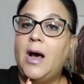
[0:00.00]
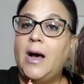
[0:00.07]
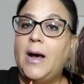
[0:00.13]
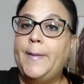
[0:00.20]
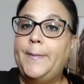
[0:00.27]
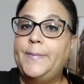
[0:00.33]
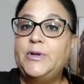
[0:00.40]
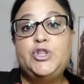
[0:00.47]

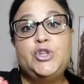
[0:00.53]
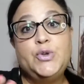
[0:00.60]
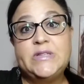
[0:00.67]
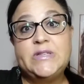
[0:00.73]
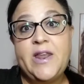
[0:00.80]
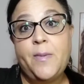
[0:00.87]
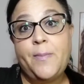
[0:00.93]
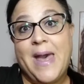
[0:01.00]
um,
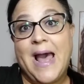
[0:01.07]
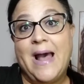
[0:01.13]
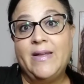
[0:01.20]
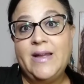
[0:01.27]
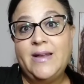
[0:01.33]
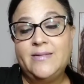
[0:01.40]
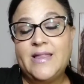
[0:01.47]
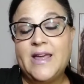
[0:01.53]
two-sided
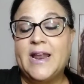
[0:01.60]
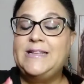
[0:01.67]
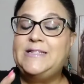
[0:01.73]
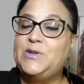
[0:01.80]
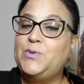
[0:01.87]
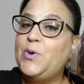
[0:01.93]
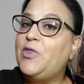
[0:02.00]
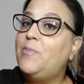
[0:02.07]
palette that I
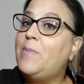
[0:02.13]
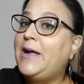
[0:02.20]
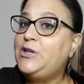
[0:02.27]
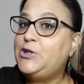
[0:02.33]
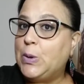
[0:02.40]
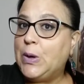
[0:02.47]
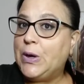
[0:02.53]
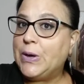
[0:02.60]
did with my
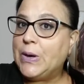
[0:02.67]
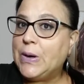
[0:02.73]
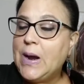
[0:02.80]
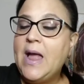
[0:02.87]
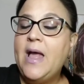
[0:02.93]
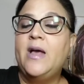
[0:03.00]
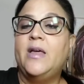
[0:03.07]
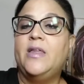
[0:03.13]

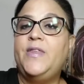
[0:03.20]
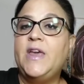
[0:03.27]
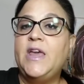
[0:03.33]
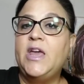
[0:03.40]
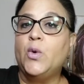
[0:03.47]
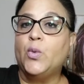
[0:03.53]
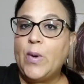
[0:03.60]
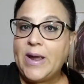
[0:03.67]
daughter,
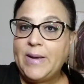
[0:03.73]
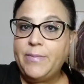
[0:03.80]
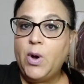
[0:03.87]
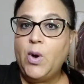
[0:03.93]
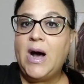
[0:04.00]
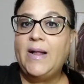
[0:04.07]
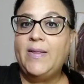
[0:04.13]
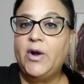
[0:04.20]
the
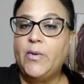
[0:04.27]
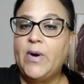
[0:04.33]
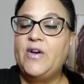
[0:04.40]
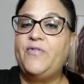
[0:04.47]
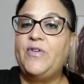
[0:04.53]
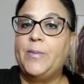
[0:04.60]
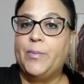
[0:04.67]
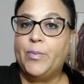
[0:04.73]
rainbow
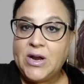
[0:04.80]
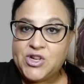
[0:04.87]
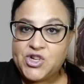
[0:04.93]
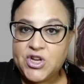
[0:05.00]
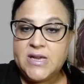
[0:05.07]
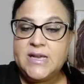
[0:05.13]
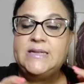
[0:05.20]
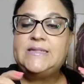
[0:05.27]
holographic
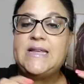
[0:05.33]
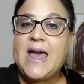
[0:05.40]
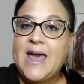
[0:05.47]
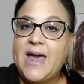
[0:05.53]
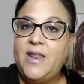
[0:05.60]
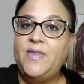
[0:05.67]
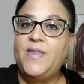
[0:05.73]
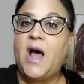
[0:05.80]
brushes,
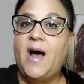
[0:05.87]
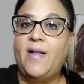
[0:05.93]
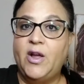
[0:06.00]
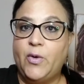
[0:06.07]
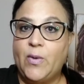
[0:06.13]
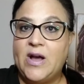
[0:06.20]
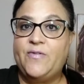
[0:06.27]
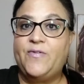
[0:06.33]
and the
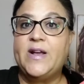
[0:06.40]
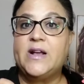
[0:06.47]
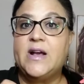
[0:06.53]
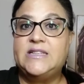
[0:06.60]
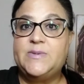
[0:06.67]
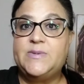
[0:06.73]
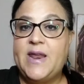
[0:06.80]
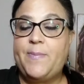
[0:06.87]
holographic
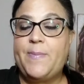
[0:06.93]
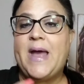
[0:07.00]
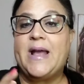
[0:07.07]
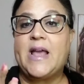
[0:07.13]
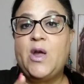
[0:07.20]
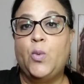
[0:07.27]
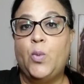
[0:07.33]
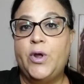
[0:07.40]
cosmetic
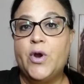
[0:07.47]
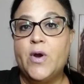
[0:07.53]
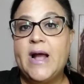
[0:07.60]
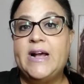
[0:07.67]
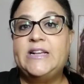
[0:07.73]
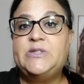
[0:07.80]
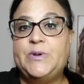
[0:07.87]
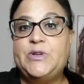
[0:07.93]
bag. A winner
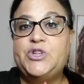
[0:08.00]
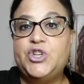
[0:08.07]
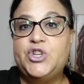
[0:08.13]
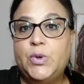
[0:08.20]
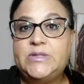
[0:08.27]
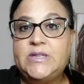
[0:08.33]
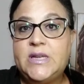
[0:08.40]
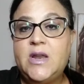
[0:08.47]
has been
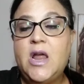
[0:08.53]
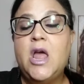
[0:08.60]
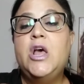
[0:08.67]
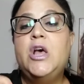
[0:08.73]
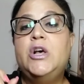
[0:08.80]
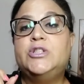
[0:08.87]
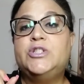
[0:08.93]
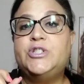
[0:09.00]
chosen.
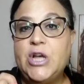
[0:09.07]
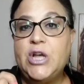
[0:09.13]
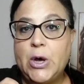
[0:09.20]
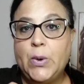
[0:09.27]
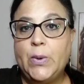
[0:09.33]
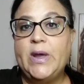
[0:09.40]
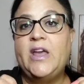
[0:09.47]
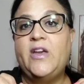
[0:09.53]

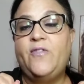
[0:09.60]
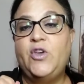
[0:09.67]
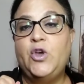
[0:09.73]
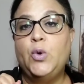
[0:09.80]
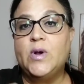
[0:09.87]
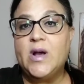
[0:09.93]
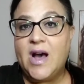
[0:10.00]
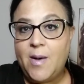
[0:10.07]
So if
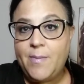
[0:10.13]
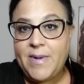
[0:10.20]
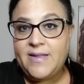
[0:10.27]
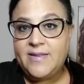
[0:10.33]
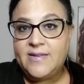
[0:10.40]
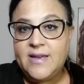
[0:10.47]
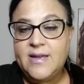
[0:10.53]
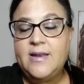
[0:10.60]
you
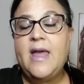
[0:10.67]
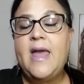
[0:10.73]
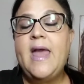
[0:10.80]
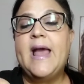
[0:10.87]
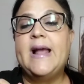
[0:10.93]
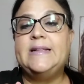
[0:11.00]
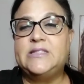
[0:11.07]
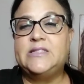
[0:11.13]
commented
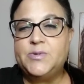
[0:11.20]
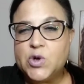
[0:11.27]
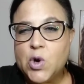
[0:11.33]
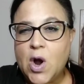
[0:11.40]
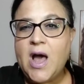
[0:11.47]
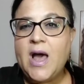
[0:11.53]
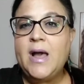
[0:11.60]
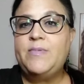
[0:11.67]
and
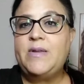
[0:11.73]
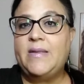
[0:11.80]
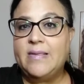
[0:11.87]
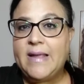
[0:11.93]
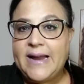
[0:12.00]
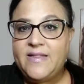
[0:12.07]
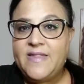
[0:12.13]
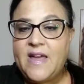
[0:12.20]
subscribed and
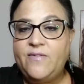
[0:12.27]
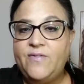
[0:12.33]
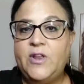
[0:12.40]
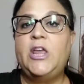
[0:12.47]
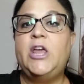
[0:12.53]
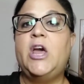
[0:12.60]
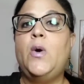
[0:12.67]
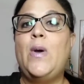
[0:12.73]
liked that
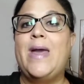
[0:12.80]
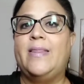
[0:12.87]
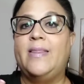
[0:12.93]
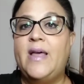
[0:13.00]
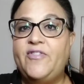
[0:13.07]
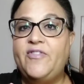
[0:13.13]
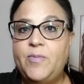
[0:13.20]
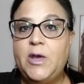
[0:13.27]
video and
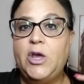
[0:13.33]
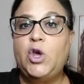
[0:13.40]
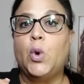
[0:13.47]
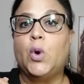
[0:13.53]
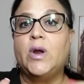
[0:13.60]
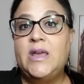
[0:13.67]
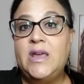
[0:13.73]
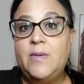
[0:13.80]
left me
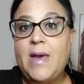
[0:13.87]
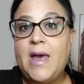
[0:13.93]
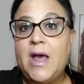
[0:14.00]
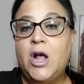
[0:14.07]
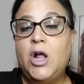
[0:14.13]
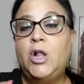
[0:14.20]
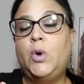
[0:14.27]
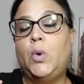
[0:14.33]
your
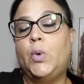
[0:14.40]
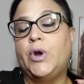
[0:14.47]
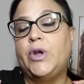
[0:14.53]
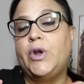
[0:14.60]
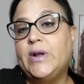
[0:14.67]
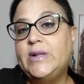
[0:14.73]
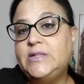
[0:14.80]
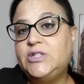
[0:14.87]
email or
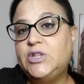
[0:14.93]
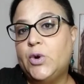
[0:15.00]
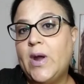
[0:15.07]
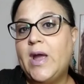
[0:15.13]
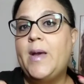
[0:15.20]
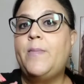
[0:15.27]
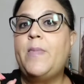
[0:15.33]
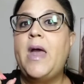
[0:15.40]
your
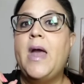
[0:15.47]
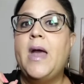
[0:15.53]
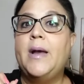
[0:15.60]
Instagram,